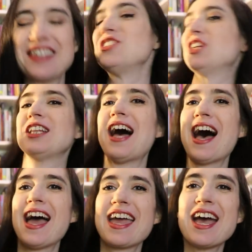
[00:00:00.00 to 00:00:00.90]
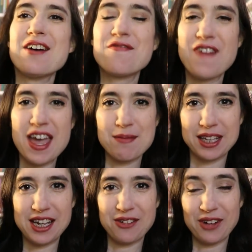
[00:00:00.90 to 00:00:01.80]
the July
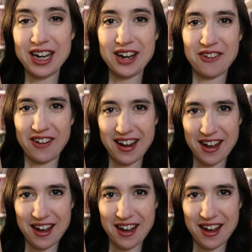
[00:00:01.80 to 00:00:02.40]
Family Reading Crate